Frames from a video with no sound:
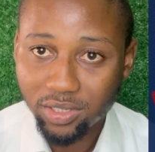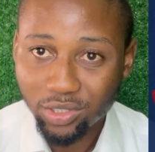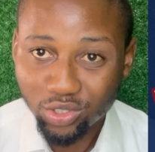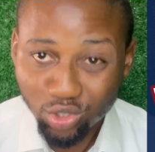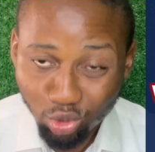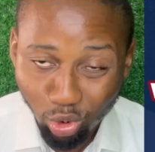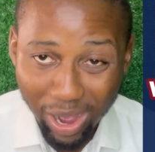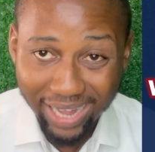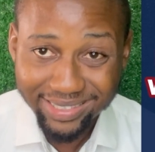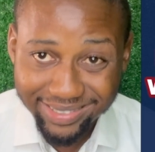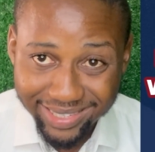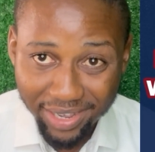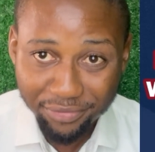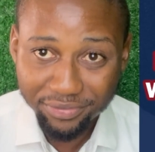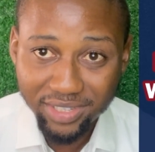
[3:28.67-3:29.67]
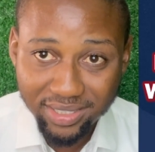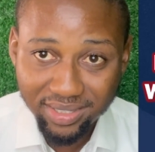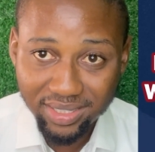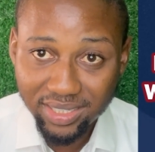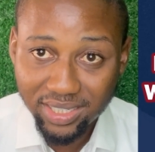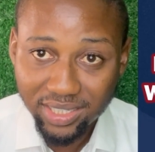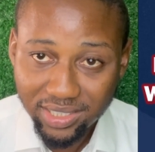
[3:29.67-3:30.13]
you are
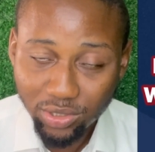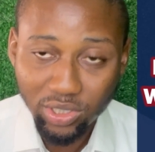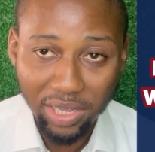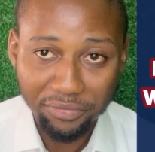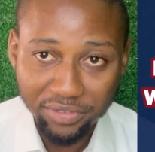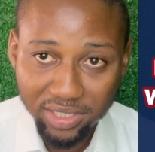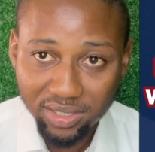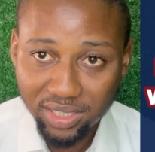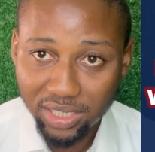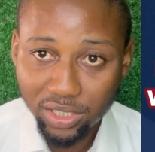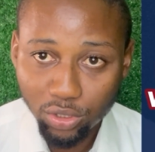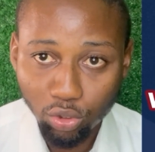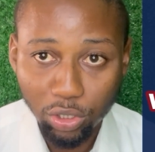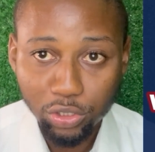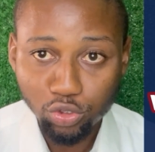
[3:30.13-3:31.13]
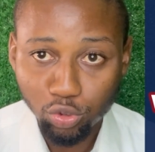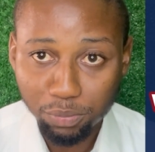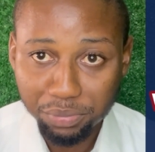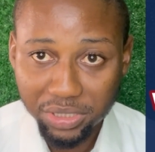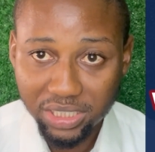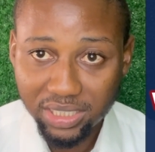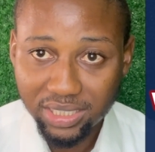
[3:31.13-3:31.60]
definitely going to
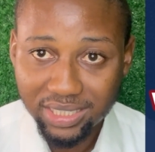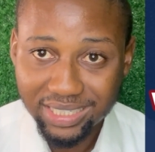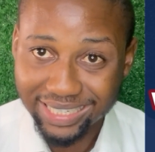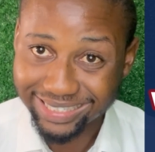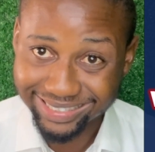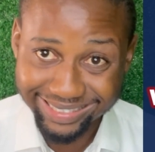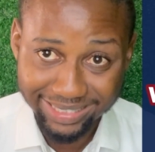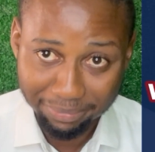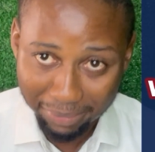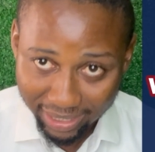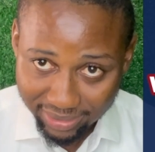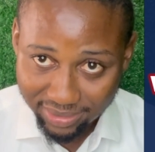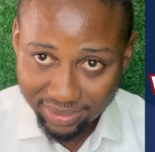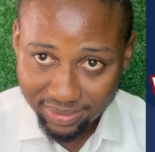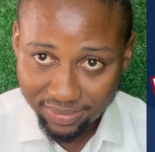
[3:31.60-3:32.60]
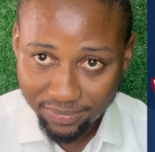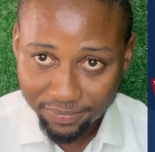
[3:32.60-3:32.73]
be in demand.